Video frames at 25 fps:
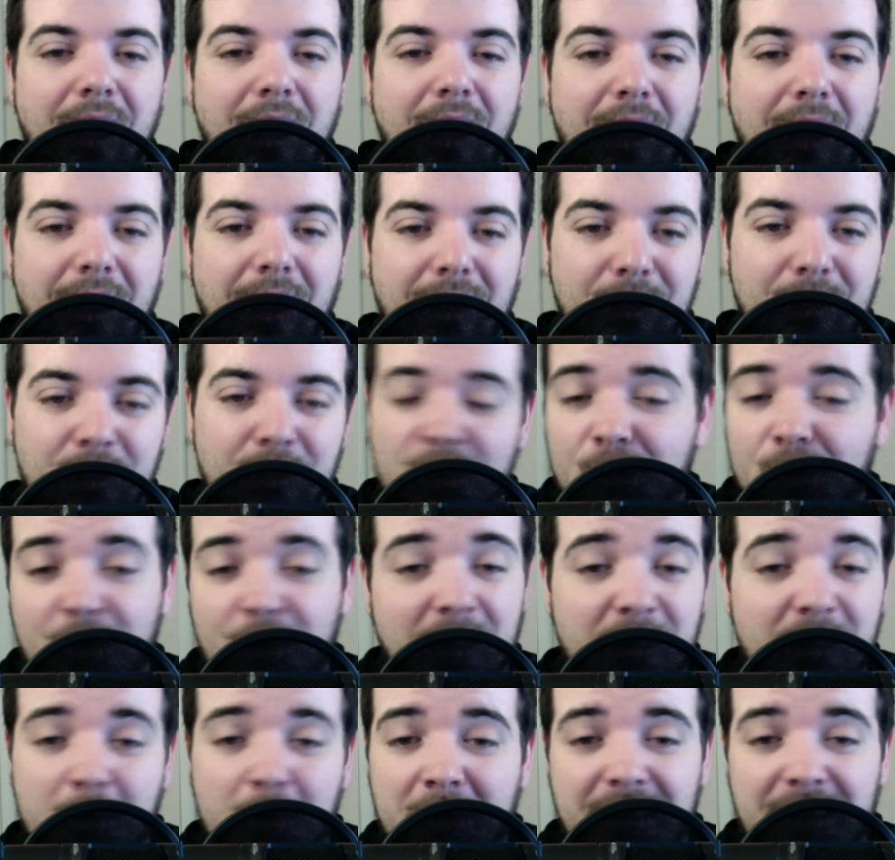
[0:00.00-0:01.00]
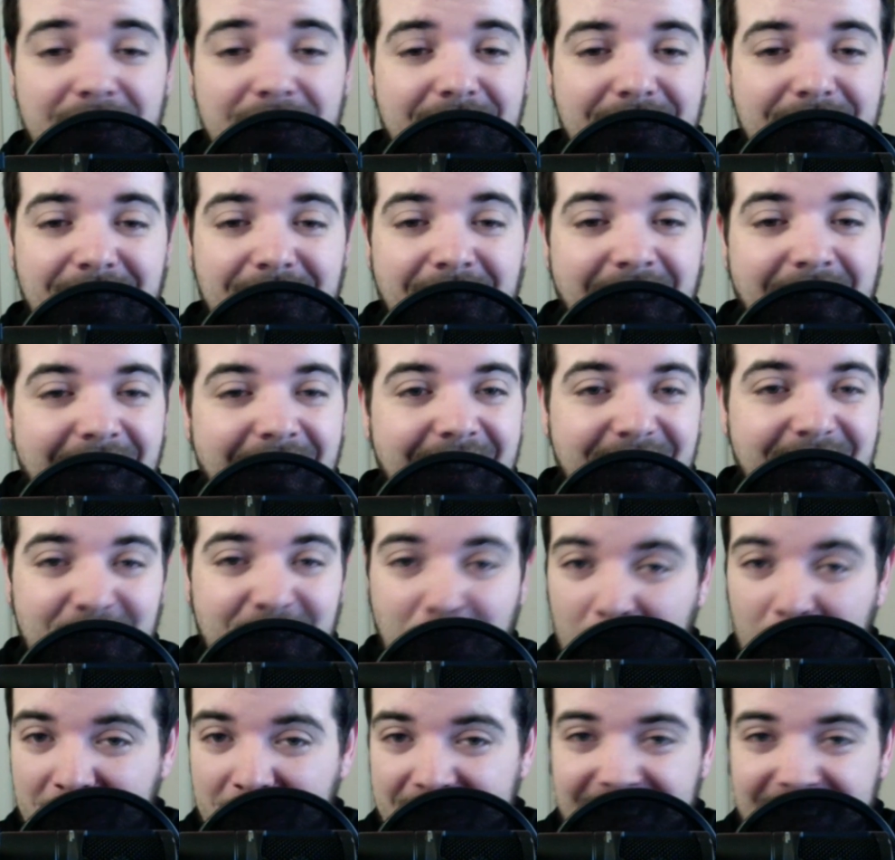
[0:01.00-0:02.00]
And just trust me, it's
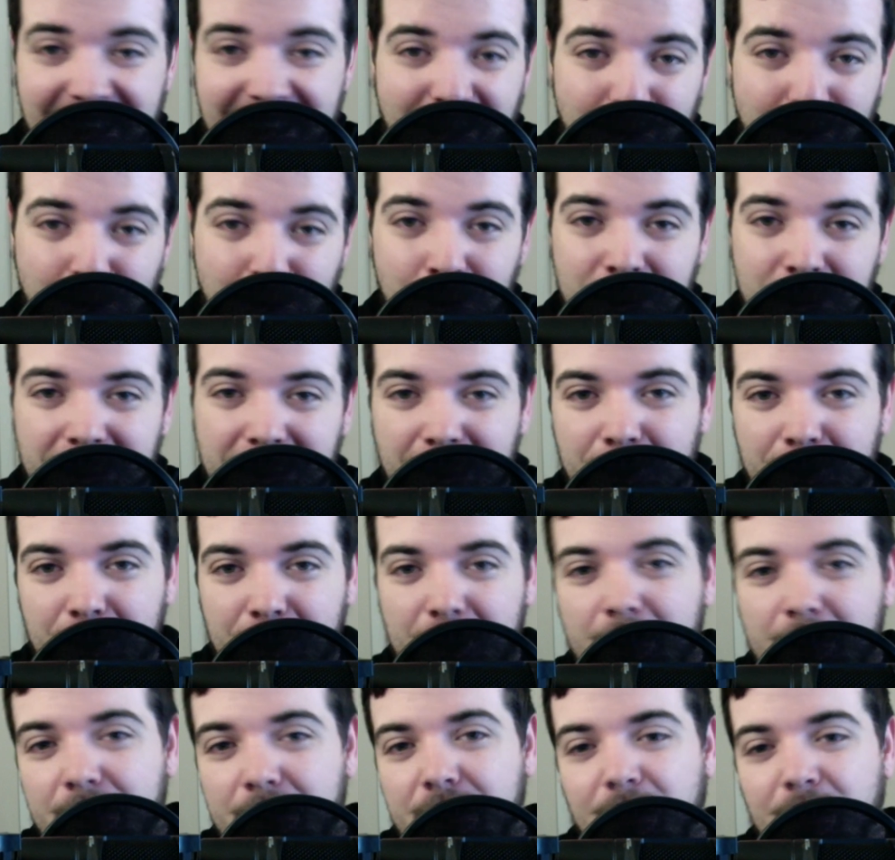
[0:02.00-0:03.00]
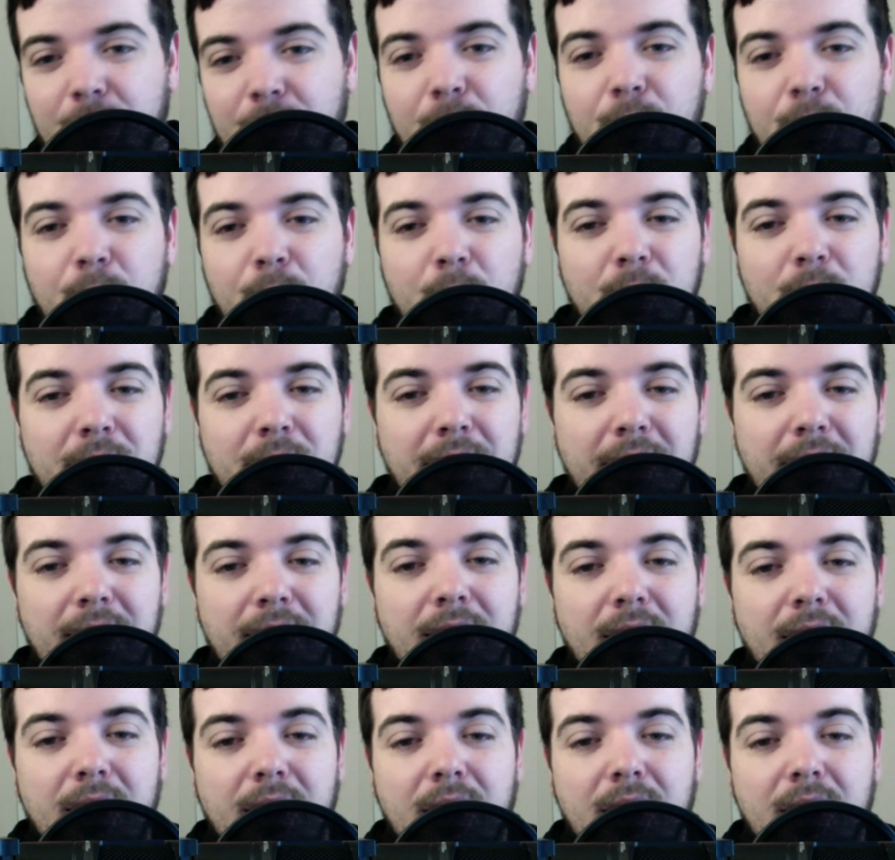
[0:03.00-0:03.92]
going to take a full day if you give yourself a full day.